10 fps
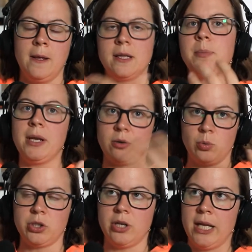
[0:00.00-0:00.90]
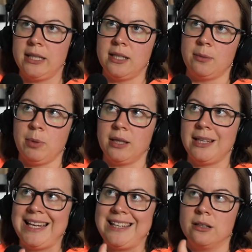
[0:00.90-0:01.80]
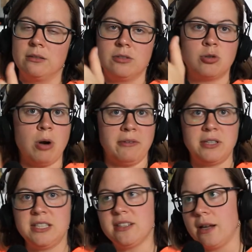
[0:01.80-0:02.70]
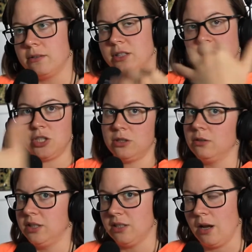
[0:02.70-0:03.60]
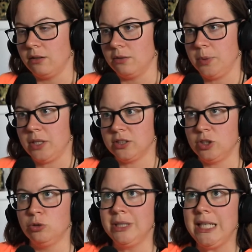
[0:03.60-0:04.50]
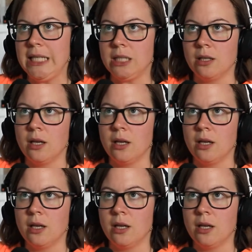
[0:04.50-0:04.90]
depending on what you're editing, but like graphic designer, digital designer, because you need